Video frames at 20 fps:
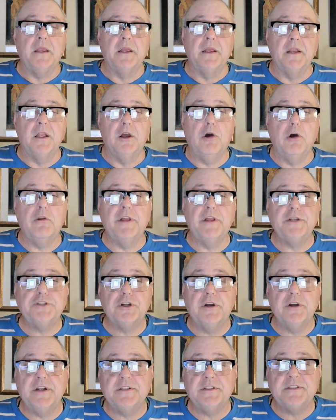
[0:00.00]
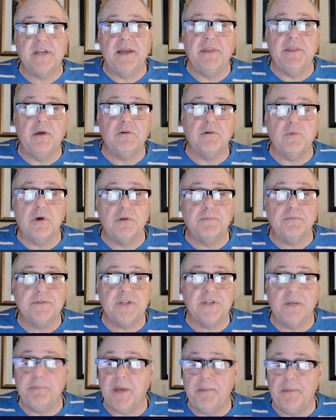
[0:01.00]
Unless you're going to say there were
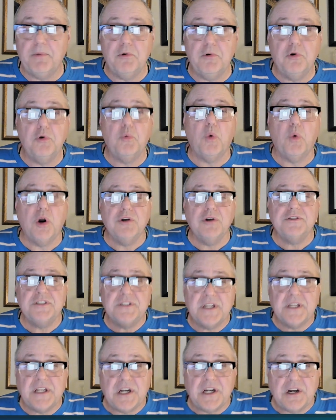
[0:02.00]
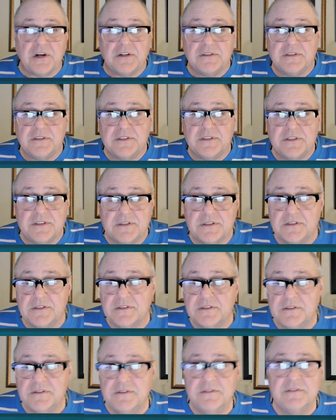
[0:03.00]
some people who weren't sinners.
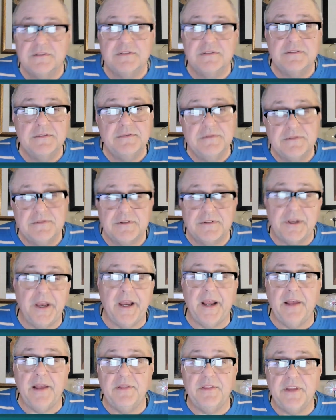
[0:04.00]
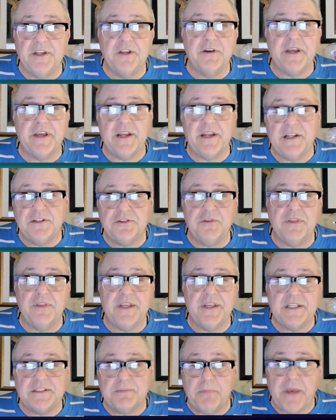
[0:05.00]
Okay, and then you get into
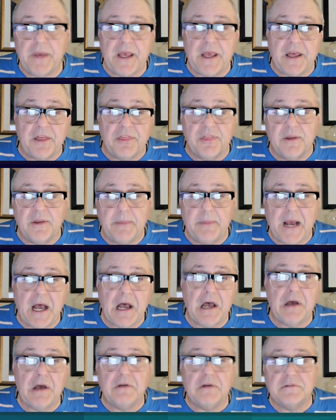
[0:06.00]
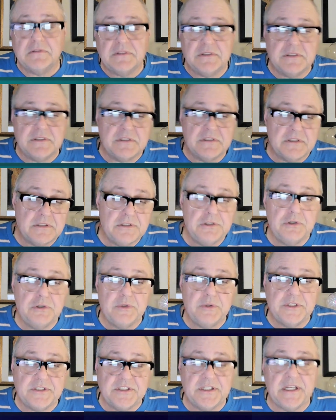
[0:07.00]
this myth about who
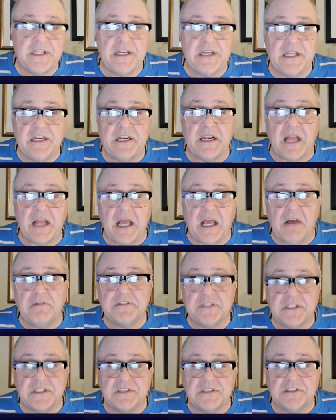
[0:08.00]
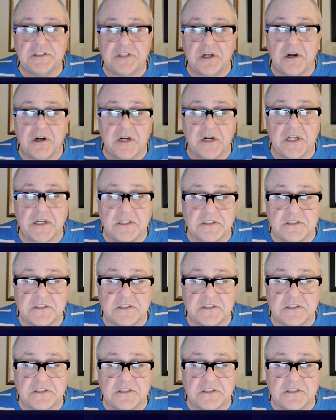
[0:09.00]
is sin and how sin started and